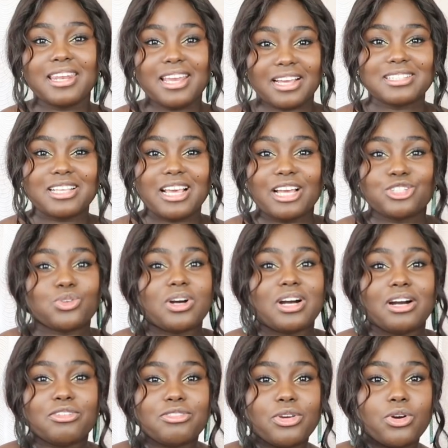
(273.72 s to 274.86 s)
next casual
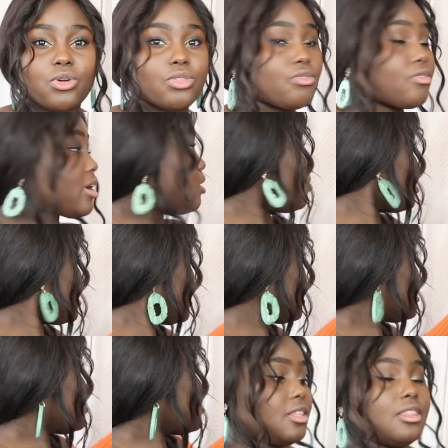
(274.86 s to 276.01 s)
outfit on the rail
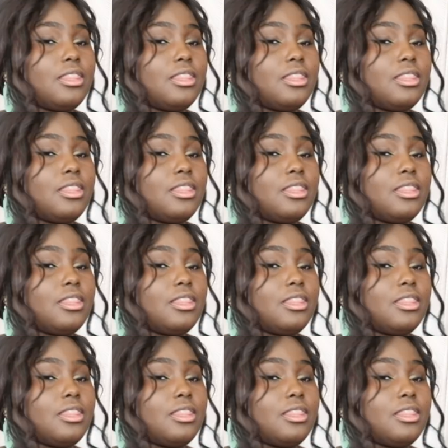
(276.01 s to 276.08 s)
is